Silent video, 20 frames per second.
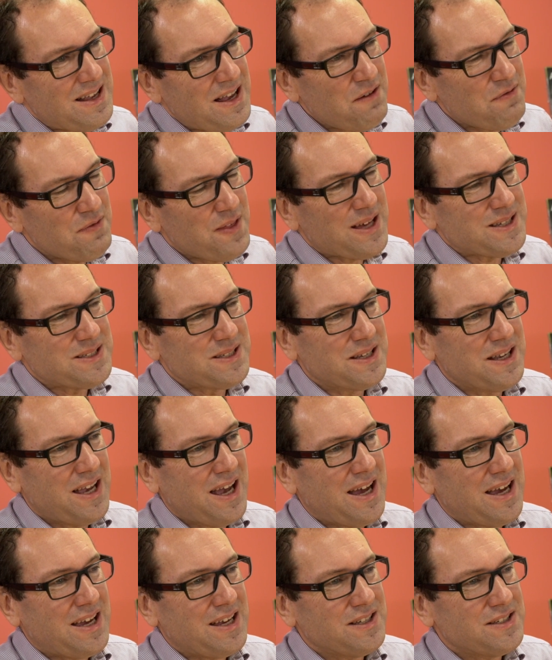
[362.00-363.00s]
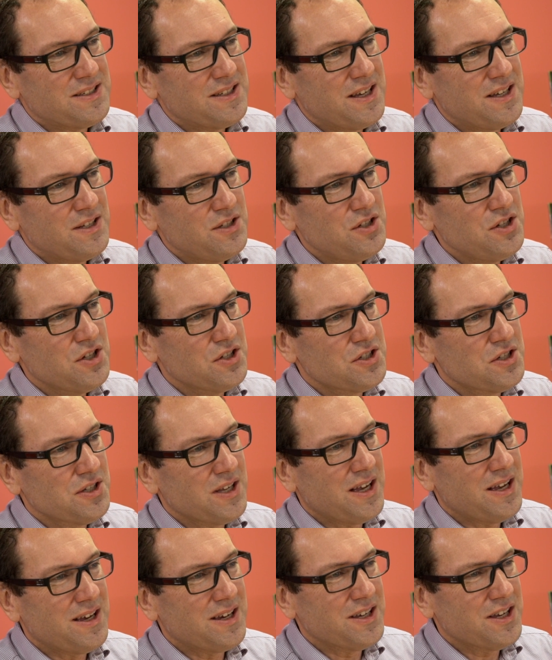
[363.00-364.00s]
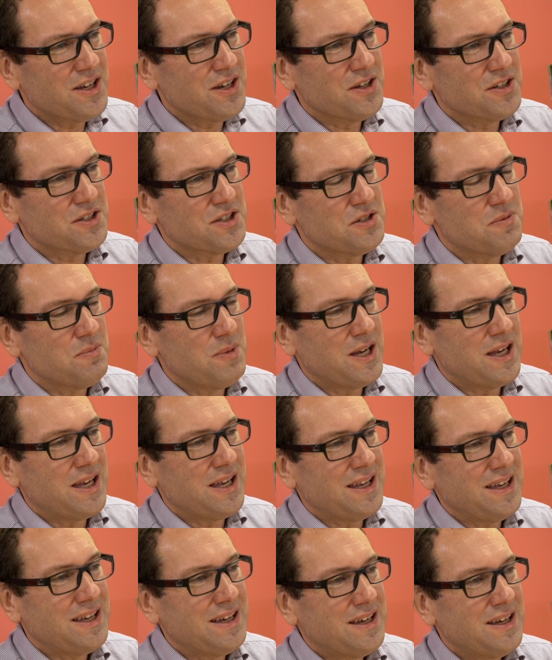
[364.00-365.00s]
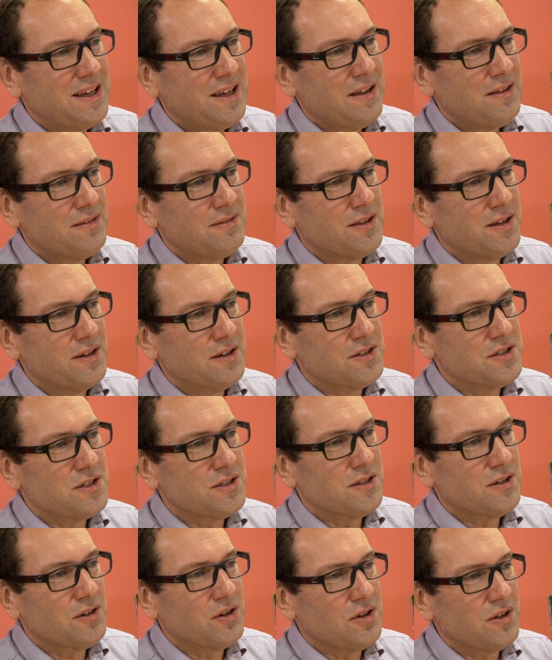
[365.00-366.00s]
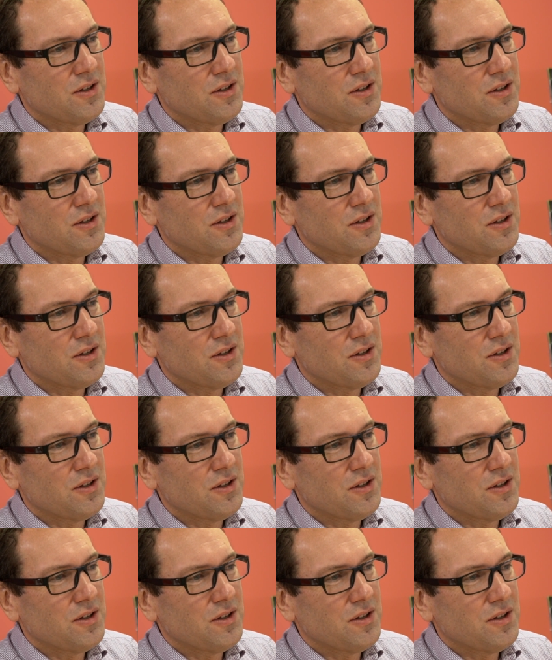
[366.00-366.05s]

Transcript: If that's the case, it just occurs to me that